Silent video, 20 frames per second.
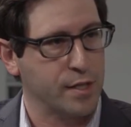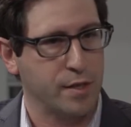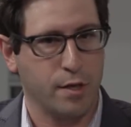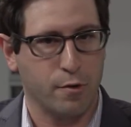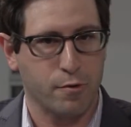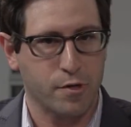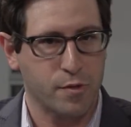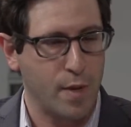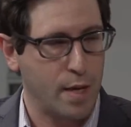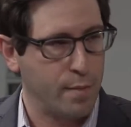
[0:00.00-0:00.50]
and
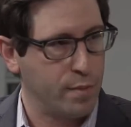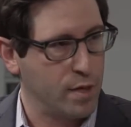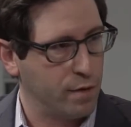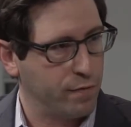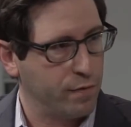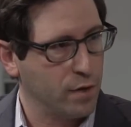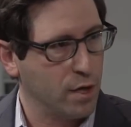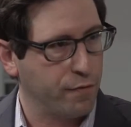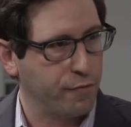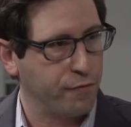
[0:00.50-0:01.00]
there was maybe
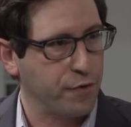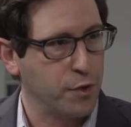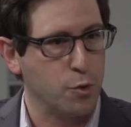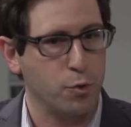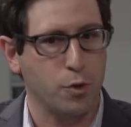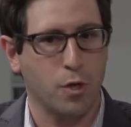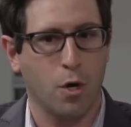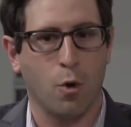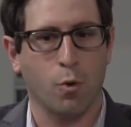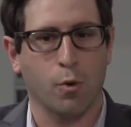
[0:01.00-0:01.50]
a
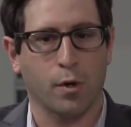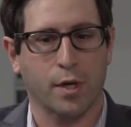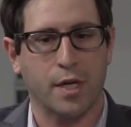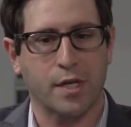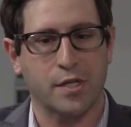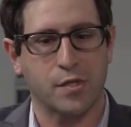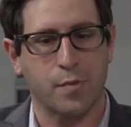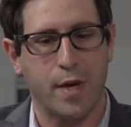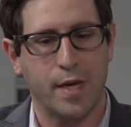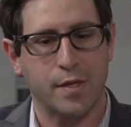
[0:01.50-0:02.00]
few
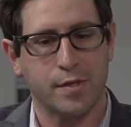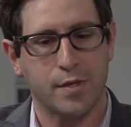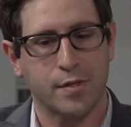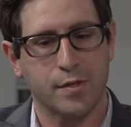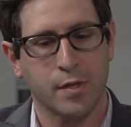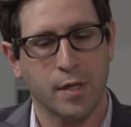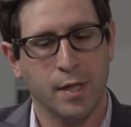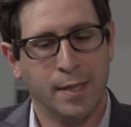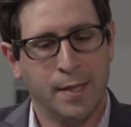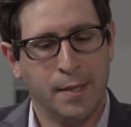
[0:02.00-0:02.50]
co-working
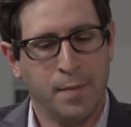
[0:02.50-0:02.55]
spaces.